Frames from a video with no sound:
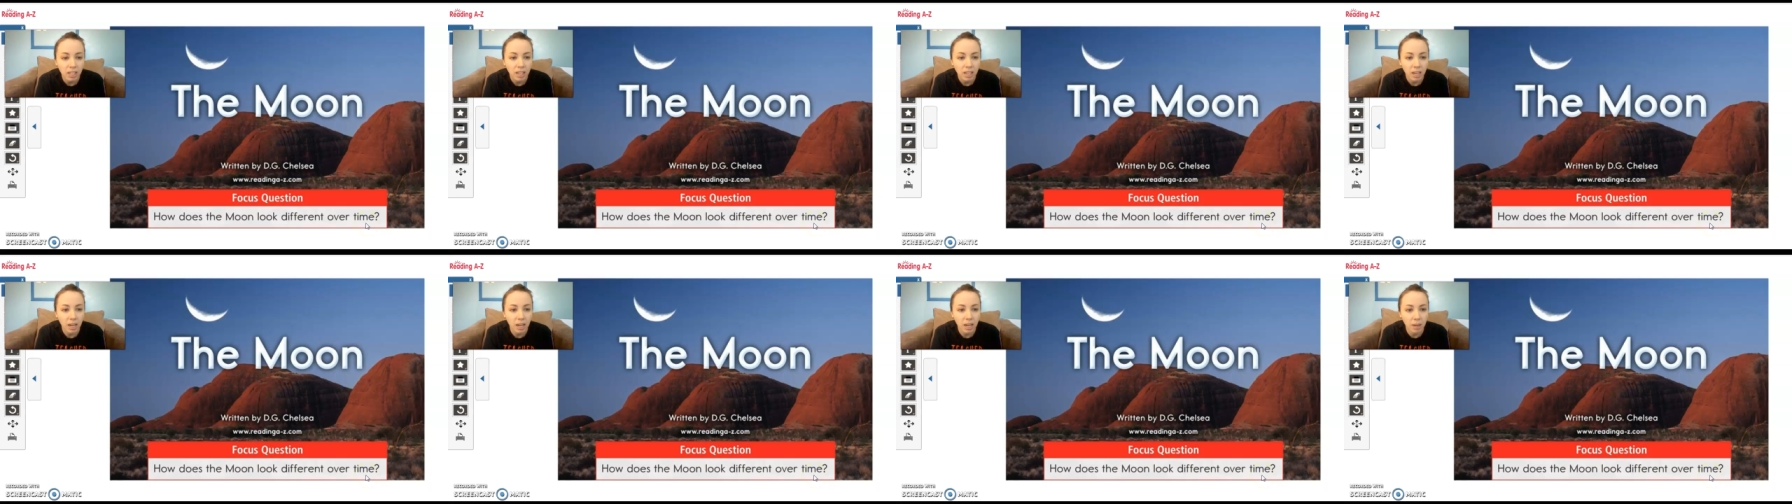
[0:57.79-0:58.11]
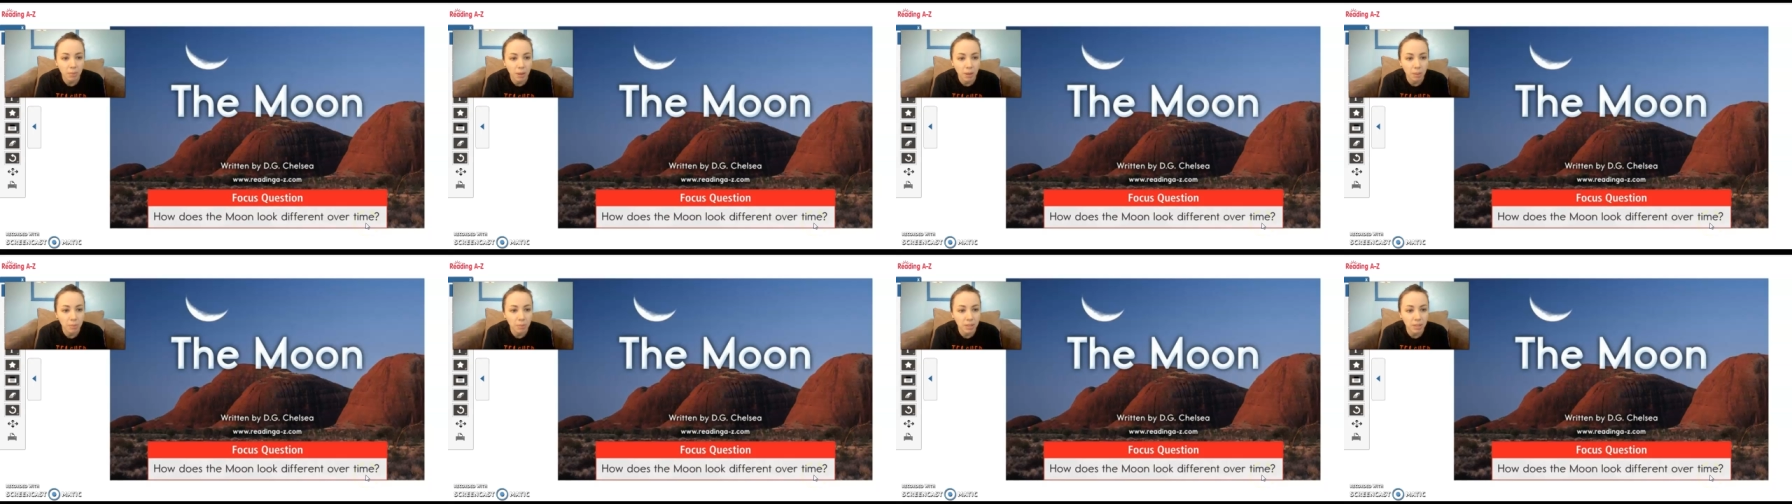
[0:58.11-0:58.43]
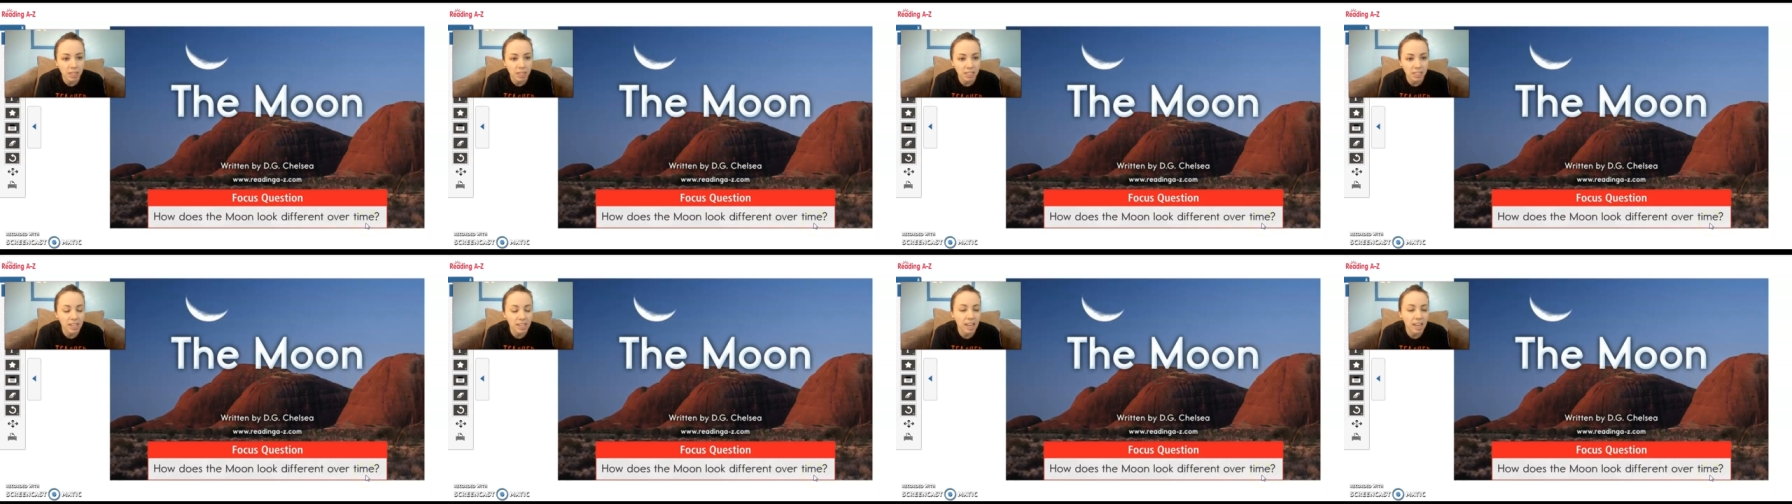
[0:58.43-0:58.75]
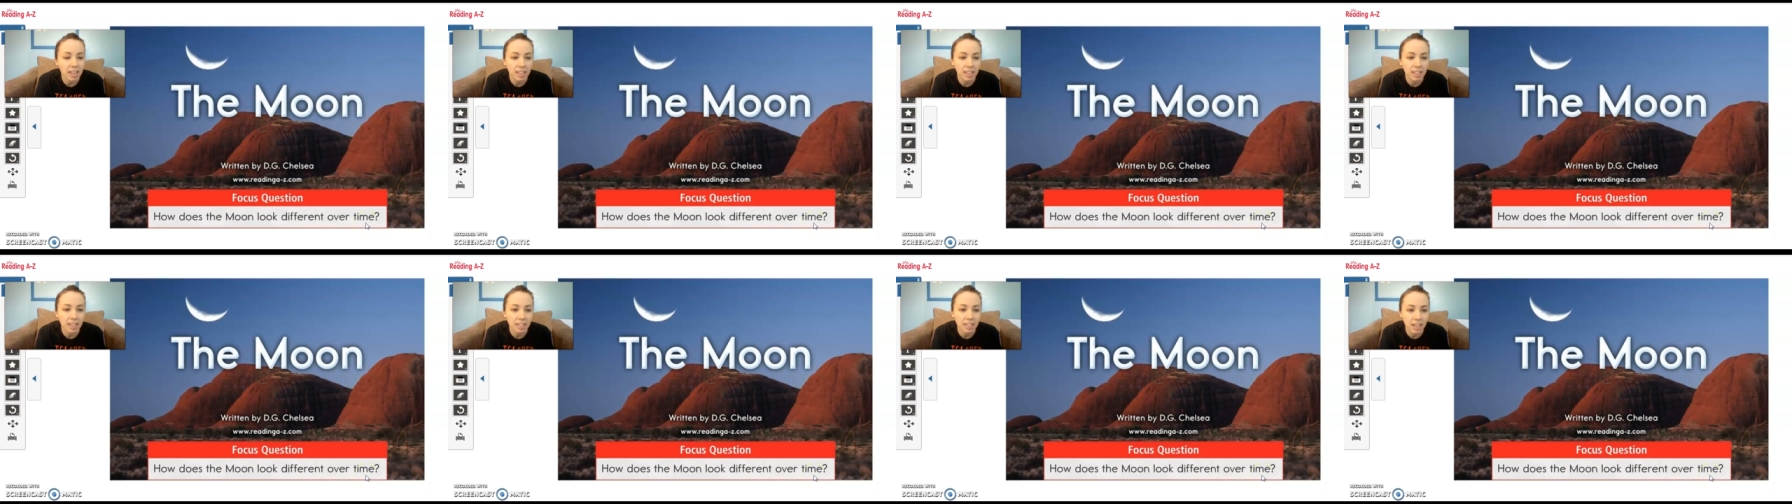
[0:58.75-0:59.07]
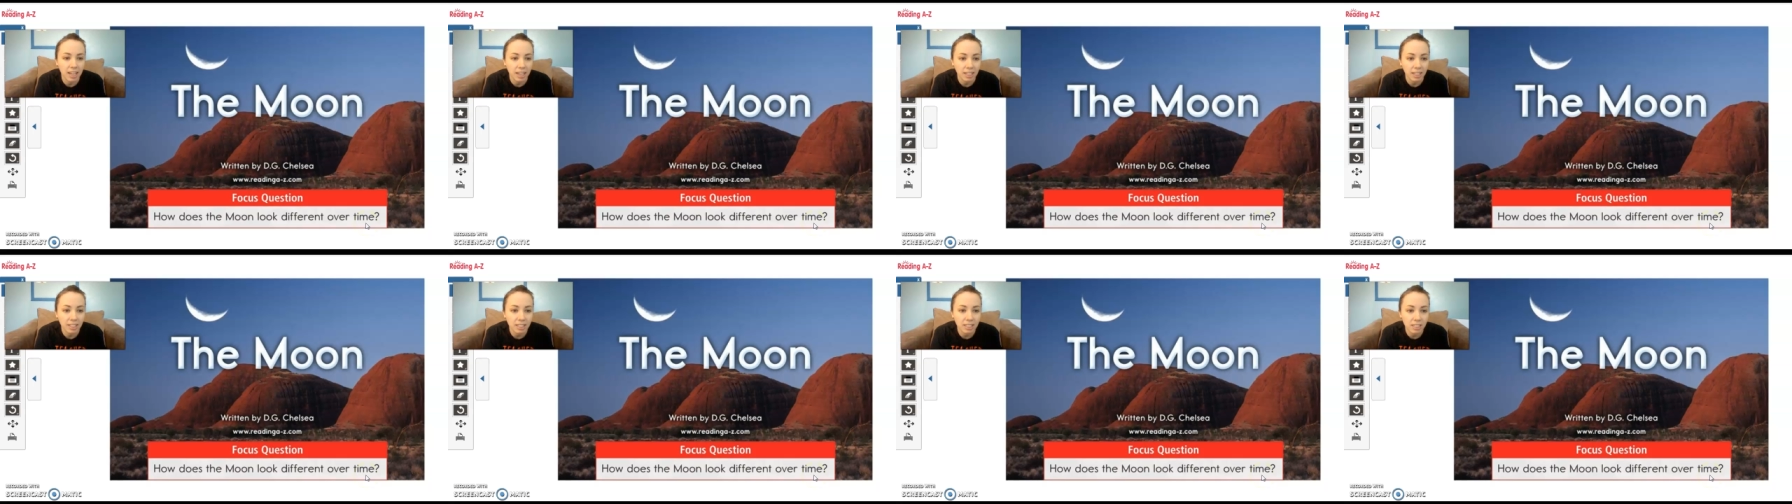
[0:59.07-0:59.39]
up in the sky at
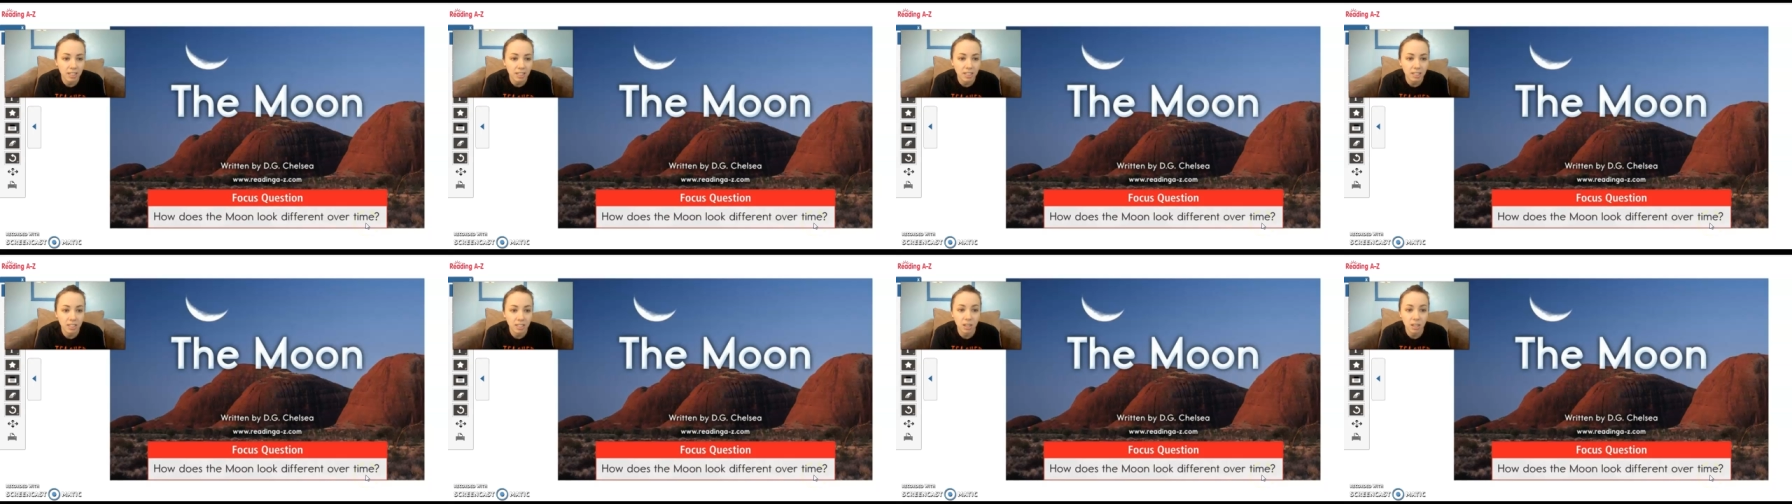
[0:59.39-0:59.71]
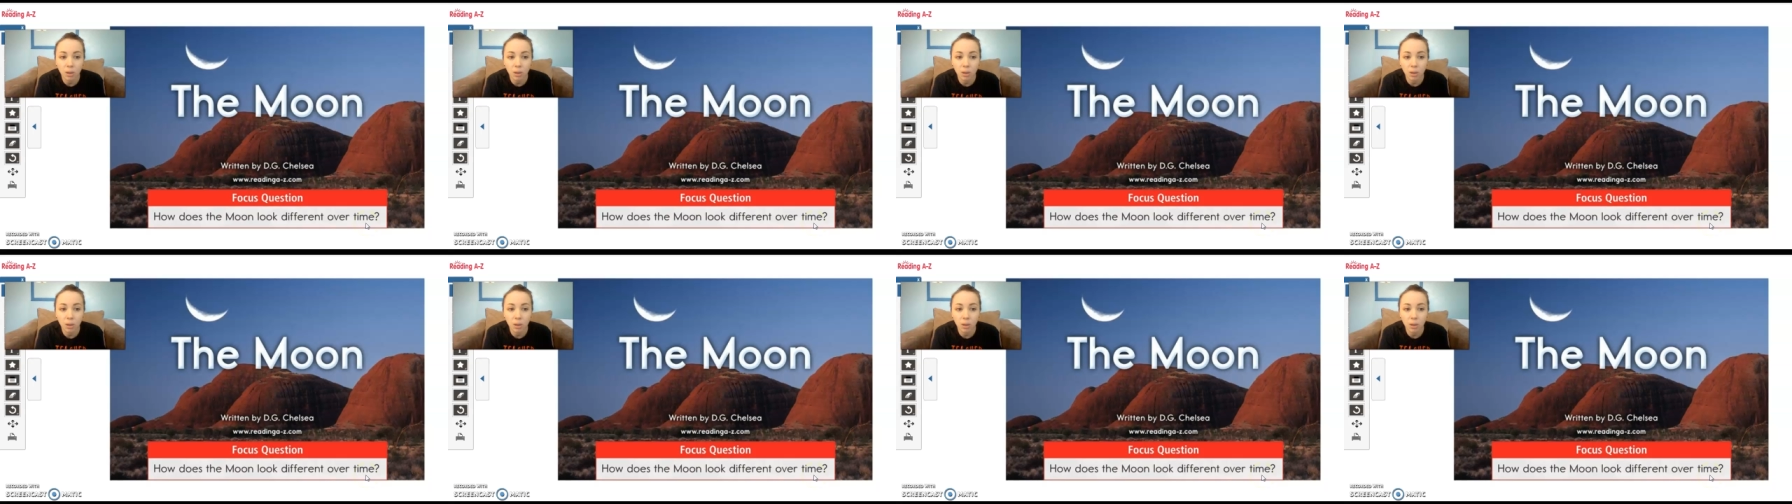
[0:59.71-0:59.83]
night. Does it